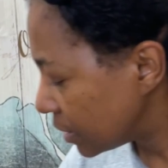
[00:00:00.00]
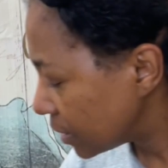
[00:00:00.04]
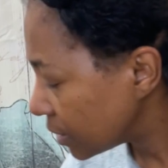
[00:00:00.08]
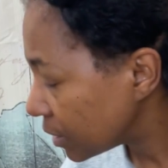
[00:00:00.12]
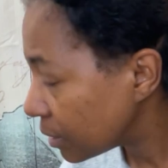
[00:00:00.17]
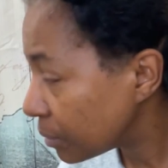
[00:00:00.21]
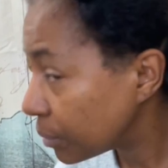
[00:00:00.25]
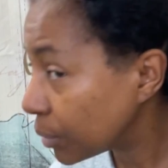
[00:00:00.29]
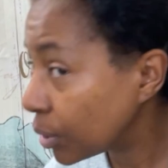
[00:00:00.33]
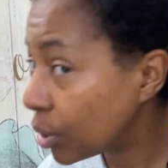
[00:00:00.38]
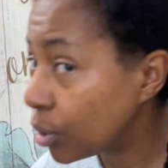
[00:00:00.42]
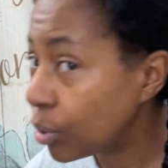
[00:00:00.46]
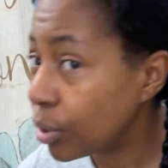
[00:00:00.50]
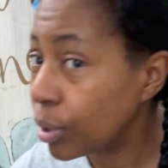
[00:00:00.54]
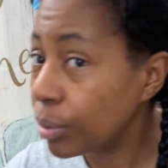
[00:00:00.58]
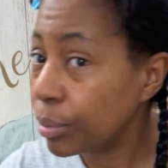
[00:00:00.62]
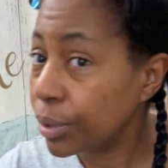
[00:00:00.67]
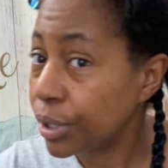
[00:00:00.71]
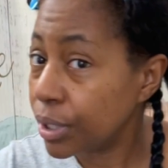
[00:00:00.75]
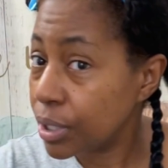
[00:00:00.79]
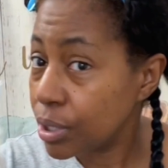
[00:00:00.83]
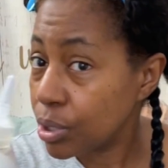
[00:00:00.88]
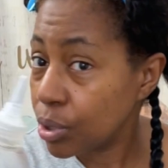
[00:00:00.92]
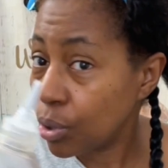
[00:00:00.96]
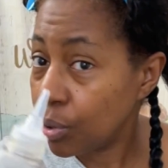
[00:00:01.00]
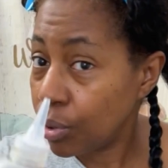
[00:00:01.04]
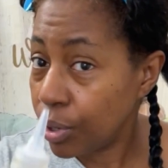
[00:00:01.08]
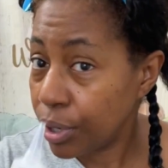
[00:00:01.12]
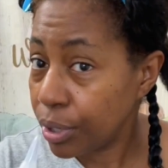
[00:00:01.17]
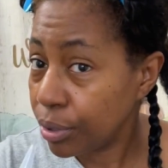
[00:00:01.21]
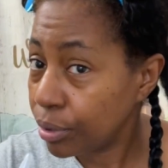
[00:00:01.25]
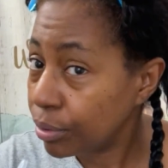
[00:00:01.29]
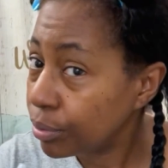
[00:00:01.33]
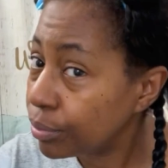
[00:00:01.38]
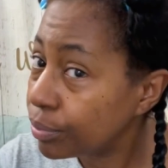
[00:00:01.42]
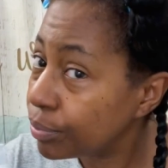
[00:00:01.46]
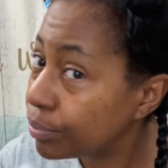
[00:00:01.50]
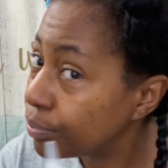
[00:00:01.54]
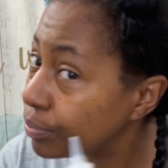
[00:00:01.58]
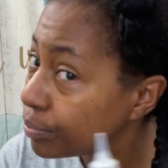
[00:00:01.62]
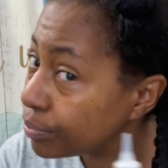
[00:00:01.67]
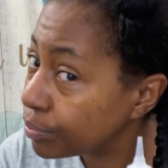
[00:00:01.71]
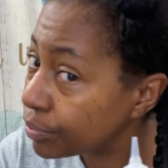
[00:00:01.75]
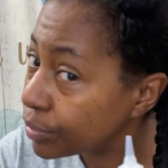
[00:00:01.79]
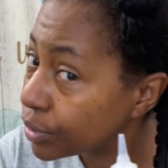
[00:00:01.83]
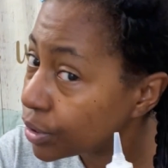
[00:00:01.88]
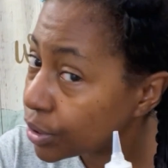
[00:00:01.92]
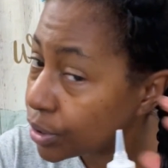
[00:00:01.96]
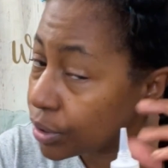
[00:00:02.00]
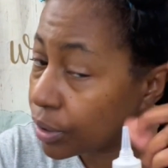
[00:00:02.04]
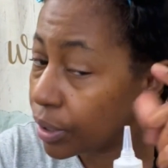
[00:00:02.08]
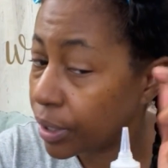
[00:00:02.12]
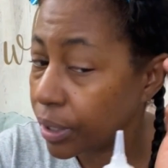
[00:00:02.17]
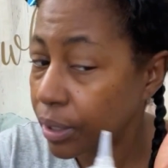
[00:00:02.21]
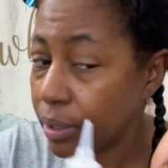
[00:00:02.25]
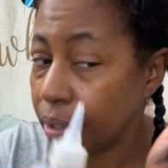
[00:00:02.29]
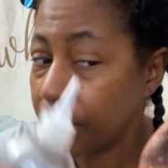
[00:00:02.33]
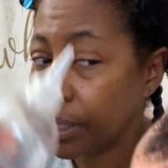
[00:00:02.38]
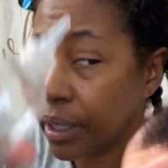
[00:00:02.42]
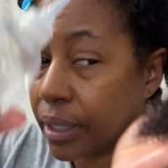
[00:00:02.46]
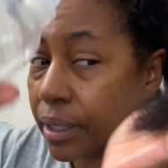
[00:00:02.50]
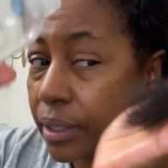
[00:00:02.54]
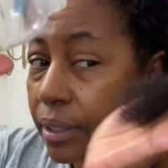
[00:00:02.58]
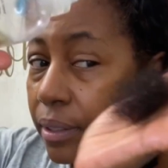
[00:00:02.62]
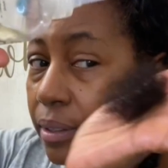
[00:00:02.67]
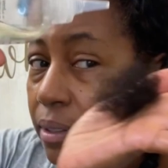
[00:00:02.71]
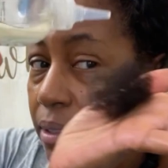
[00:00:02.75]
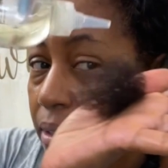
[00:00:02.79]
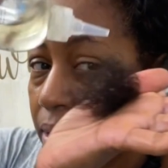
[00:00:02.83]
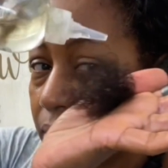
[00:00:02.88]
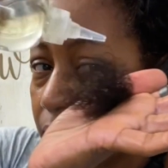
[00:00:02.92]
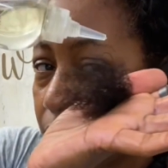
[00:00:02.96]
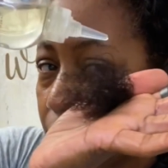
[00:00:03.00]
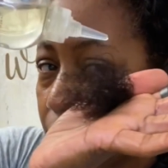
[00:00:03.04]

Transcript: I'm going with this oil, start on the ends,